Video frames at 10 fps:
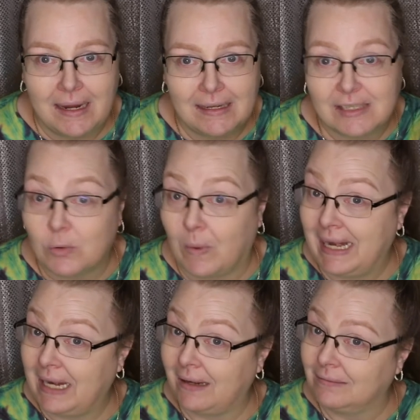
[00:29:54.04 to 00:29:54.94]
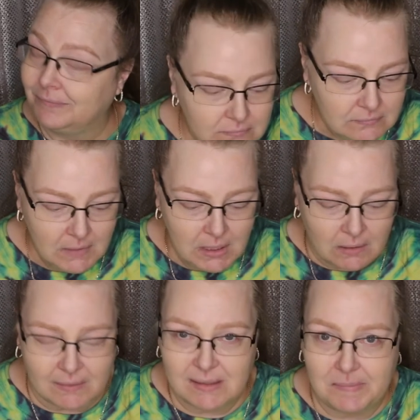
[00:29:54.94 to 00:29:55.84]
sweating.
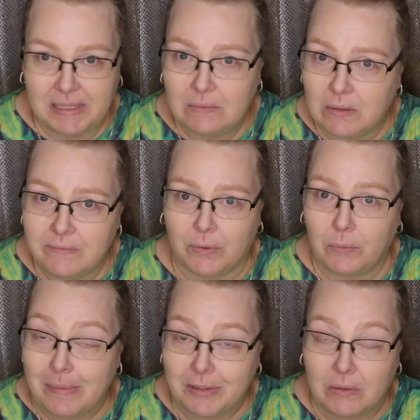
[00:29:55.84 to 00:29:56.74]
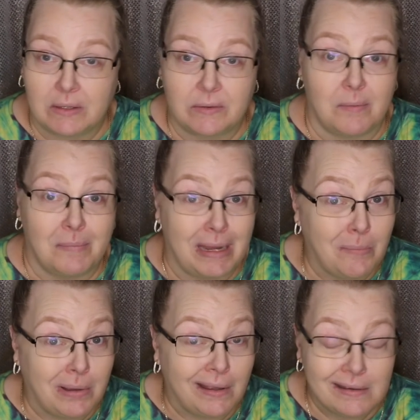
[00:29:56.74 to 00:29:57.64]
Yeah, it's a big one for women going through
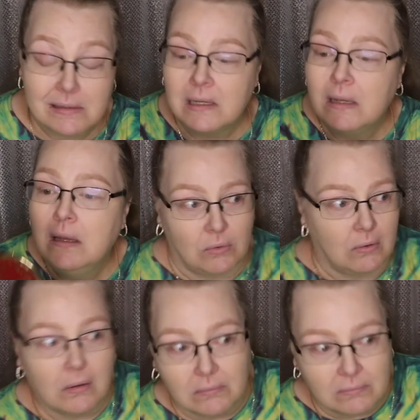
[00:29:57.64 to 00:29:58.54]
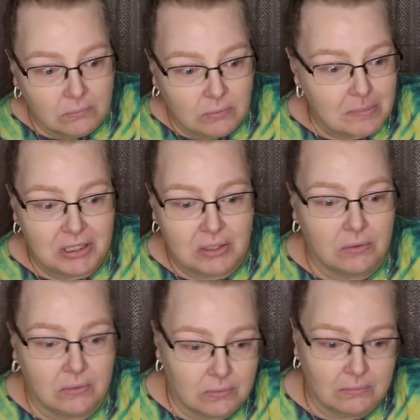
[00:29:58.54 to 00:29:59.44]
menopause, or women
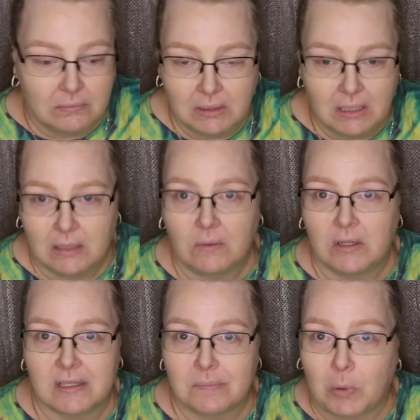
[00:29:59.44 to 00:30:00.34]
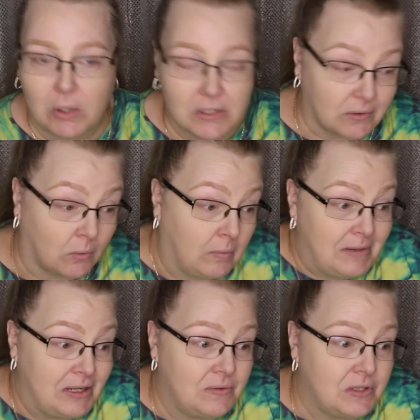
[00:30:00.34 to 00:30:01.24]
who, you know, are in sports, or
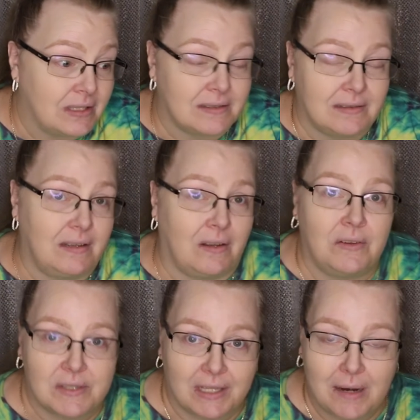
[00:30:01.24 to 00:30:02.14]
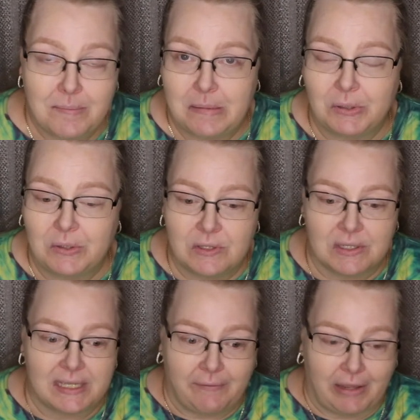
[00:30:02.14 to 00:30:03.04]
women who just, you know, there's a lot of people who
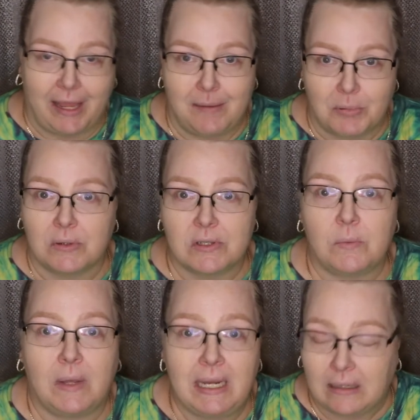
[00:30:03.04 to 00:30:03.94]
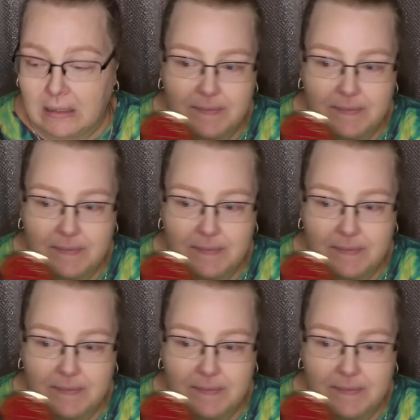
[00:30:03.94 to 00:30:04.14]
just have a hyper sweating.